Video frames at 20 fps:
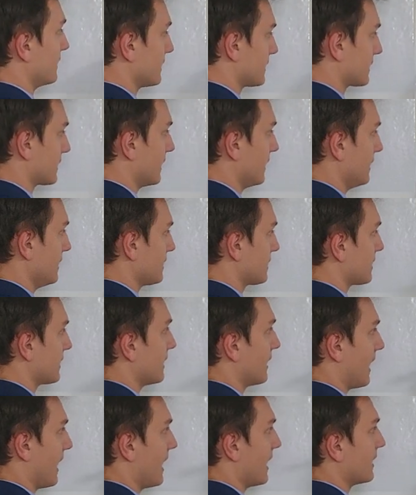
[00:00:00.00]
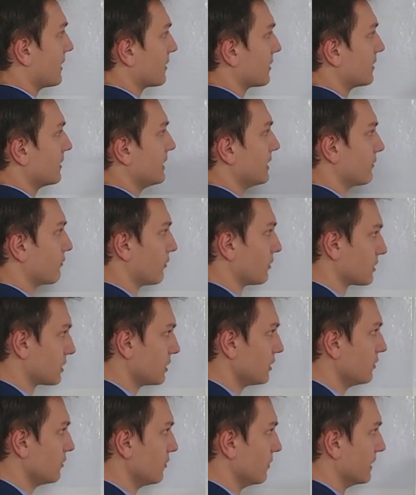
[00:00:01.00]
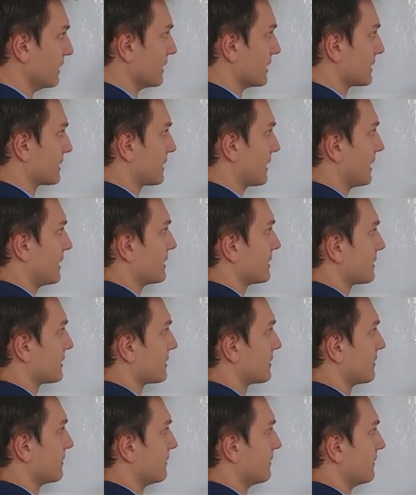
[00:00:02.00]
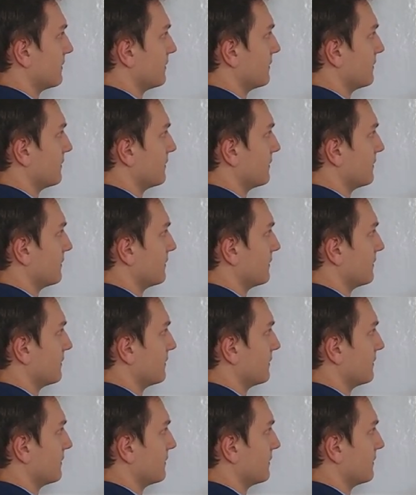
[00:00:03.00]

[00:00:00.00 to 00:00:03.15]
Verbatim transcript: in this case, and n could equal 2 in this case.